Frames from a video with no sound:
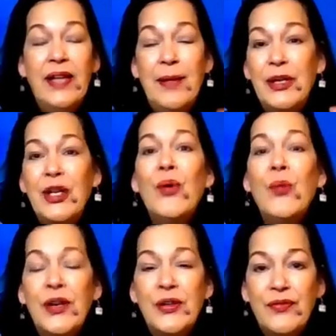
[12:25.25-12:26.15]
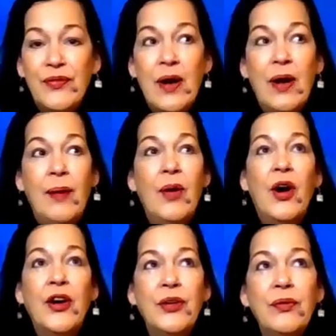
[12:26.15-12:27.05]
Let me know where you're from.
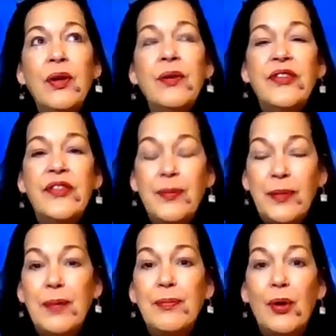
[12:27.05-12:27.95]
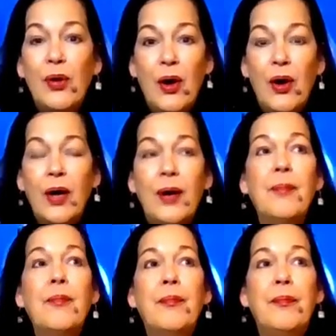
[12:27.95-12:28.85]
Are you noticing people
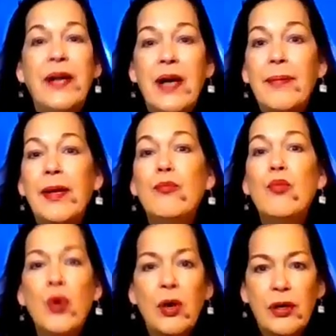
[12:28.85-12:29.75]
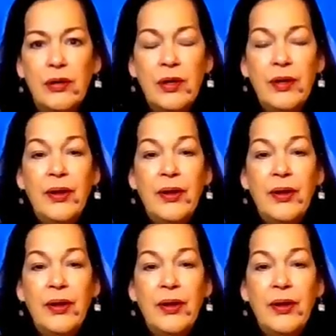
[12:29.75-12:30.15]
are becoming more,